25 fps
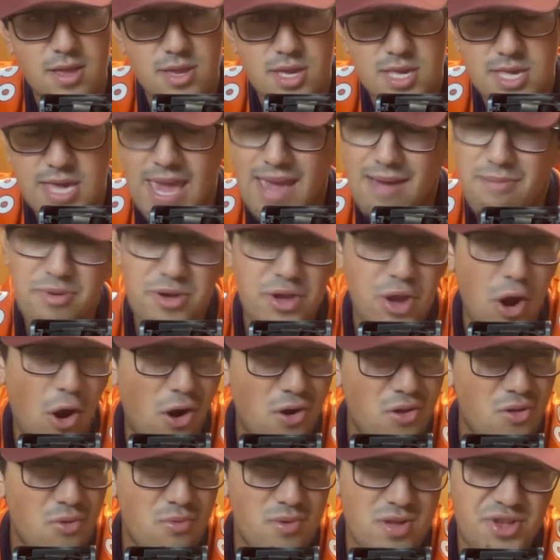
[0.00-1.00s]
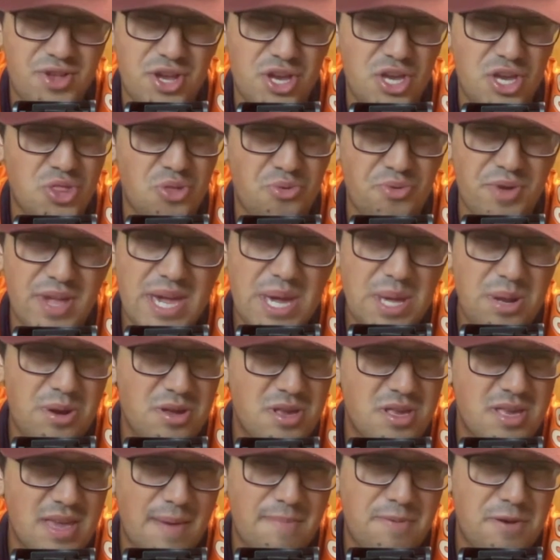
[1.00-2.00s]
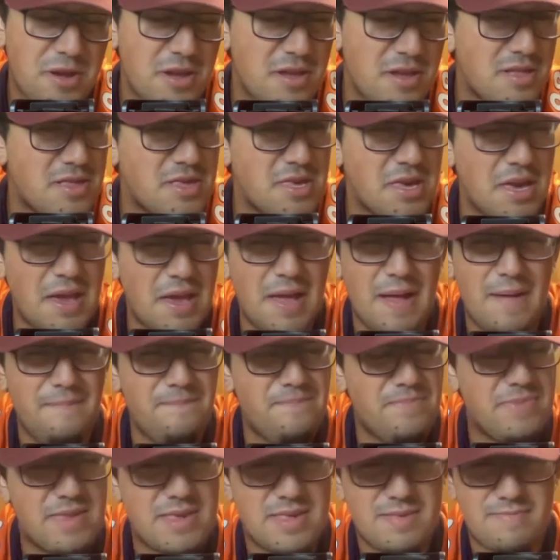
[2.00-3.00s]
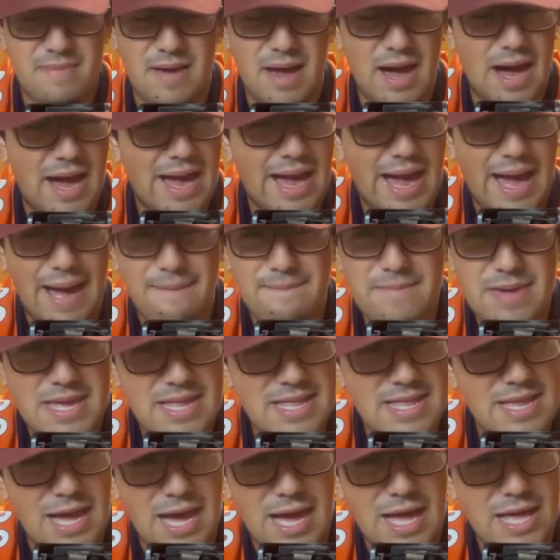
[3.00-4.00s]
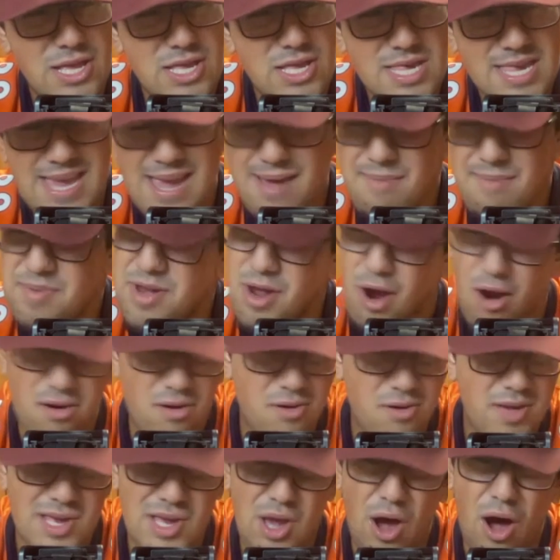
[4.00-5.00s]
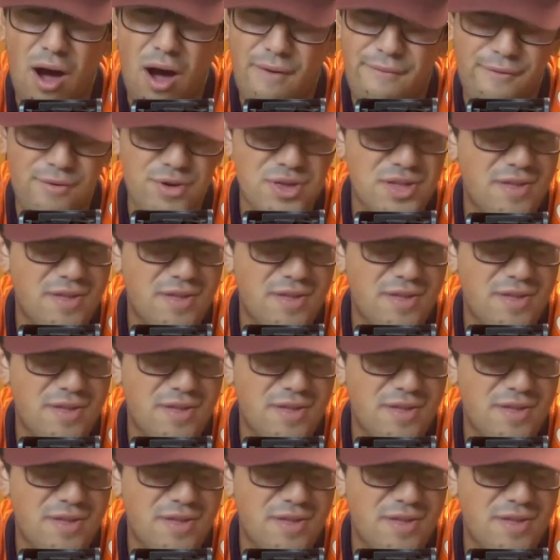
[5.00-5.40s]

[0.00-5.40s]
Sam Darnold with just three interceptions. I, mean, Sam Darnold is awful.